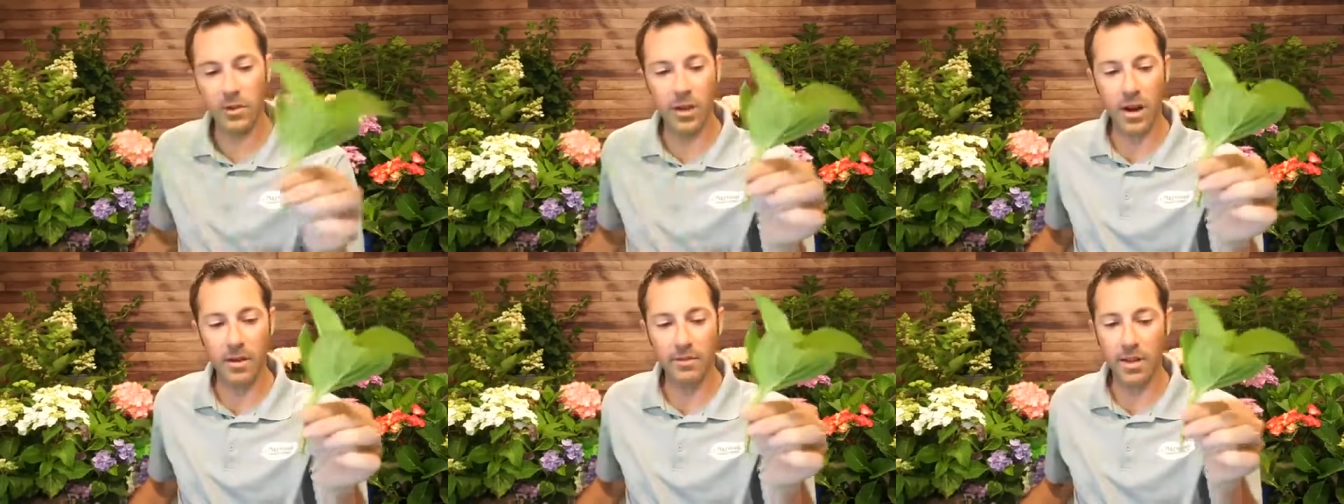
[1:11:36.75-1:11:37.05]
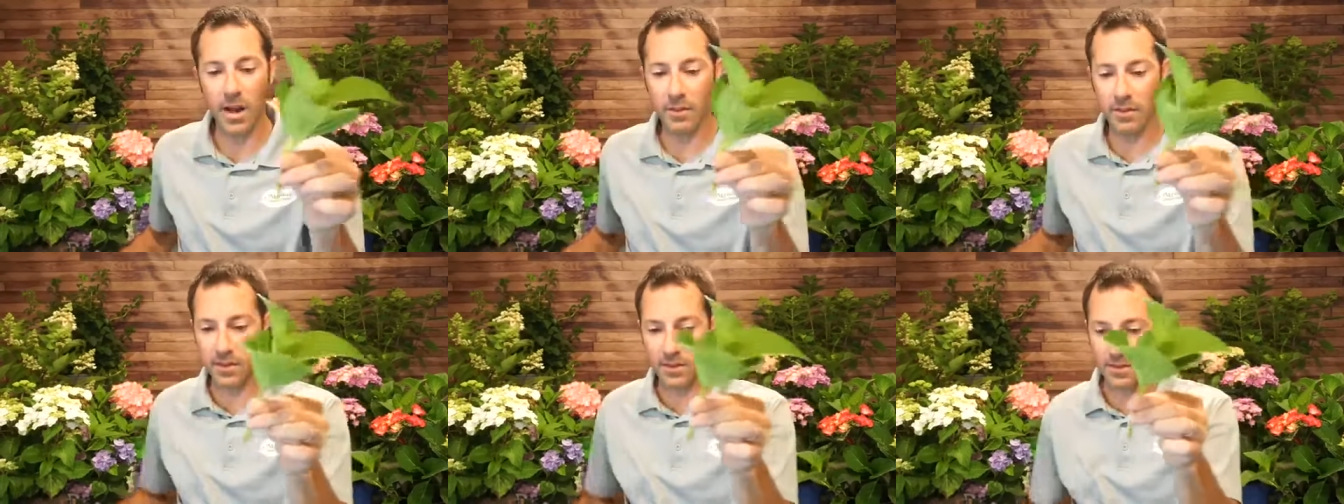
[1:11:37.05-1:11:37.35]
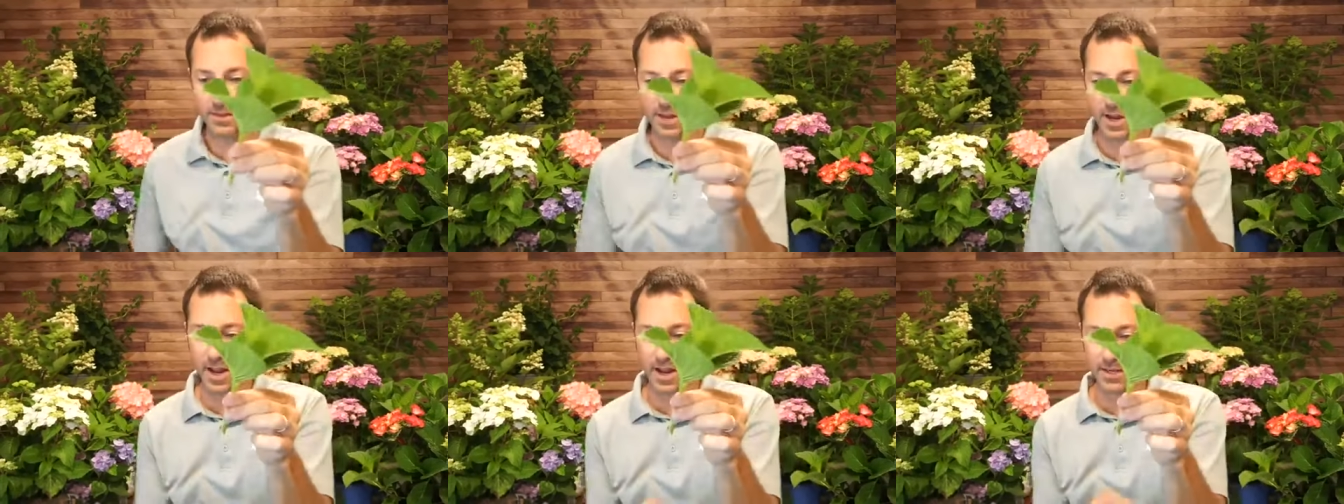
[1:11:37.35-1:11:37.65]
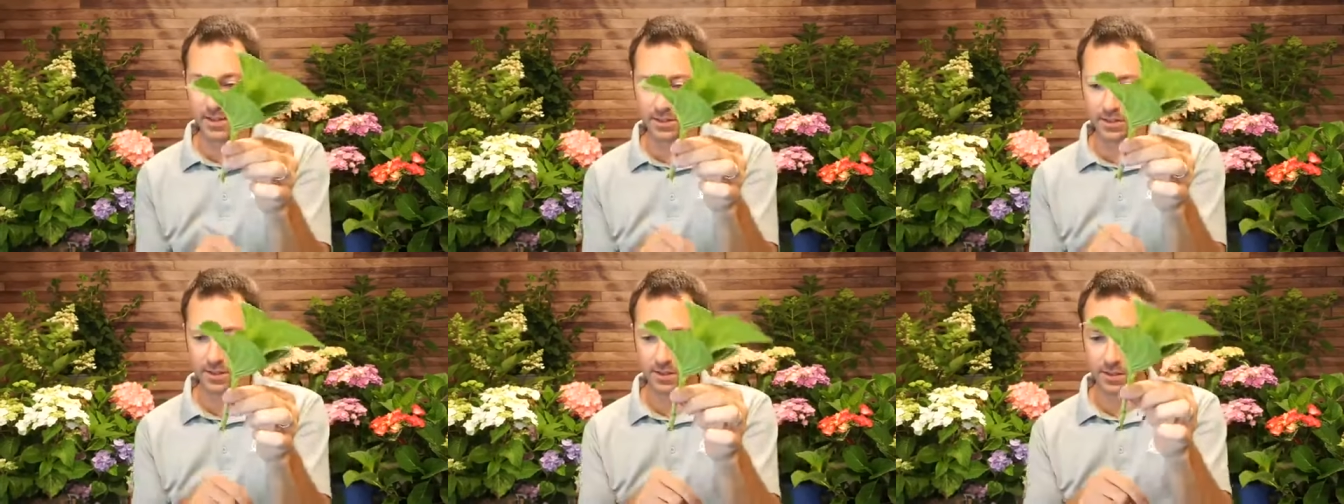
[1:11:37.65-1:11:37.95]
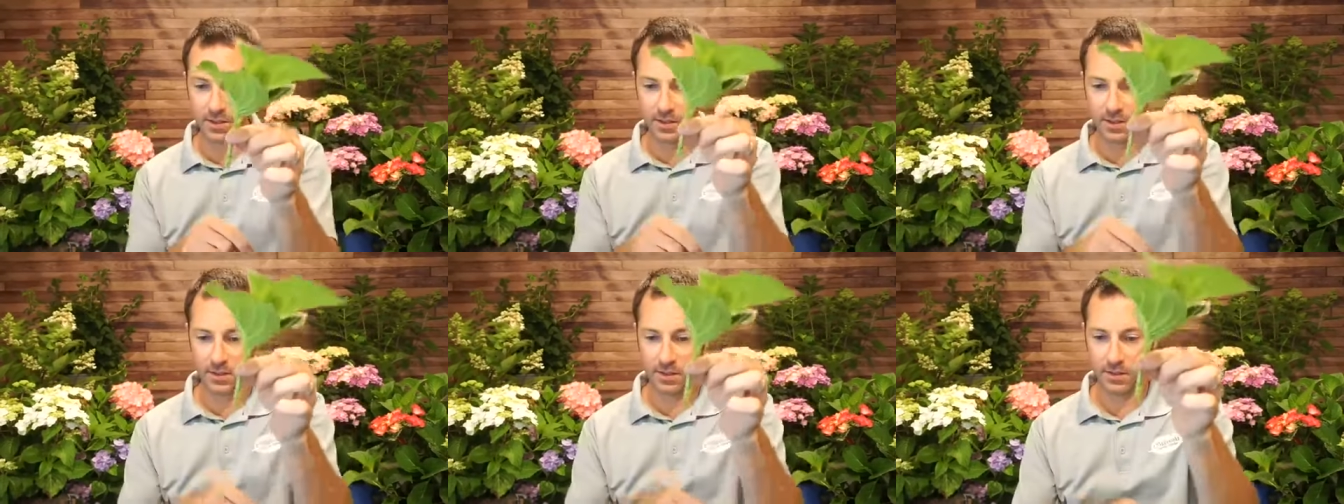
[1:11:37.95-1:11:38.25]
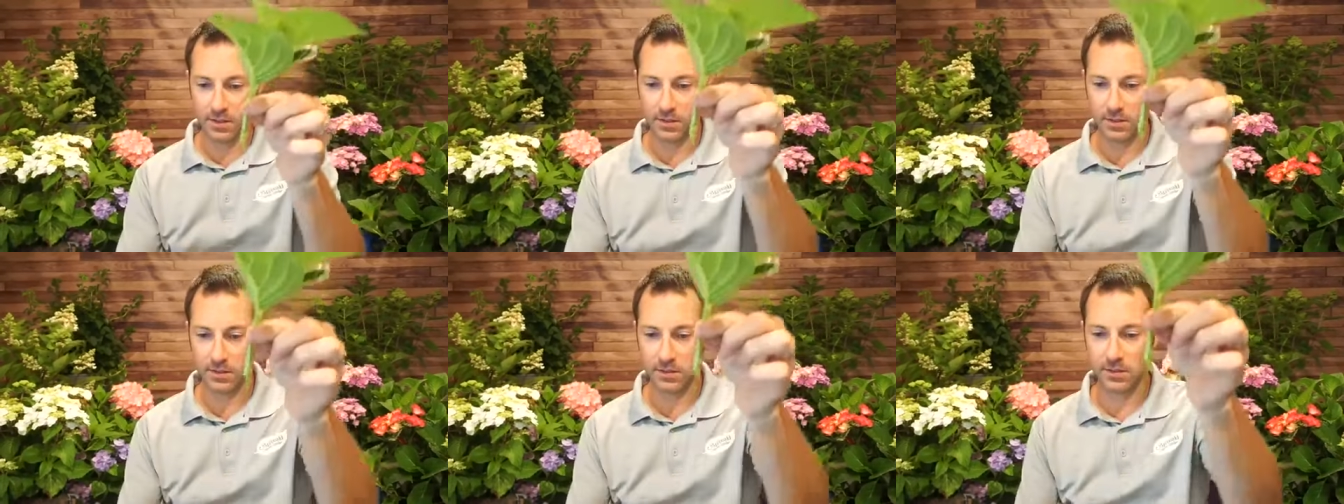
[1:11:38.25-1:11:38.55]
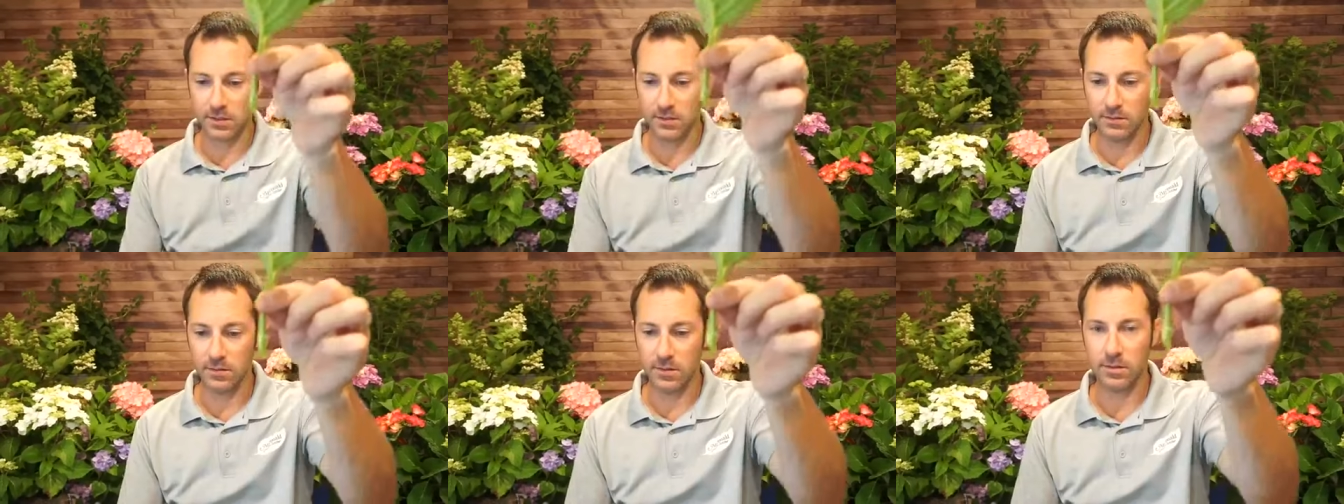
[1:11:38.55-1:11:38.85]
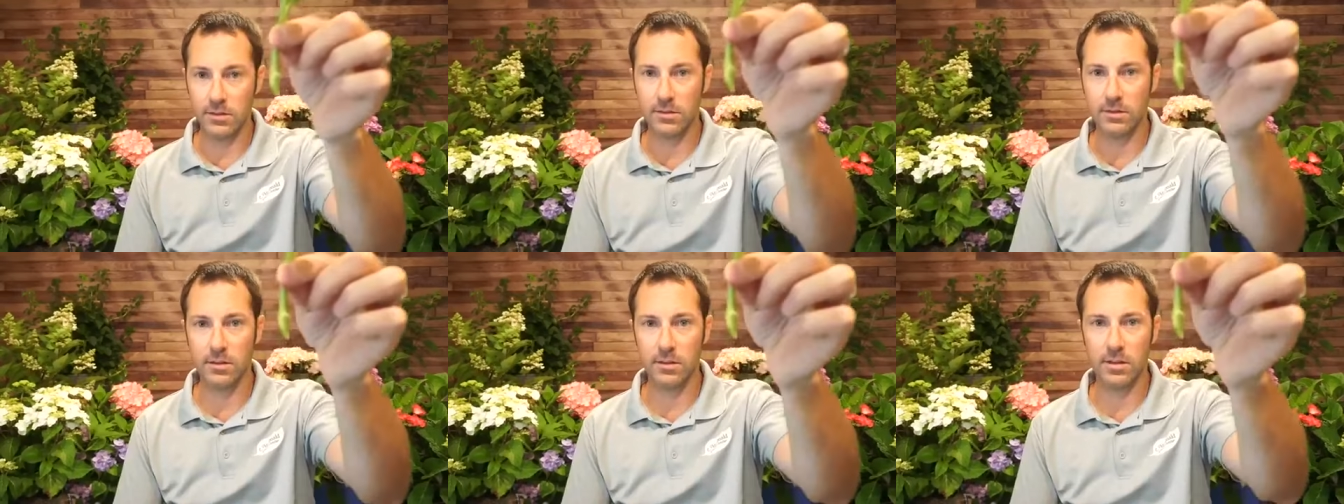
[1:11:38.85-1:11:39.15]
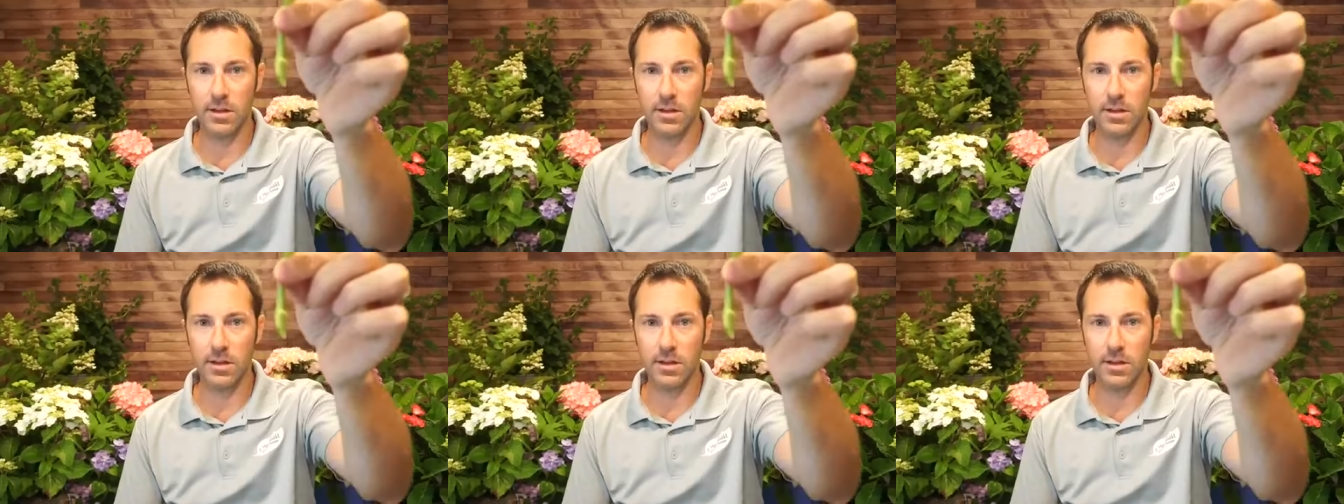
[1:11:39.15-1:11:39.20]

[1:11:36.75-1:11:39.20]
that I've got this nice, let's see if you can see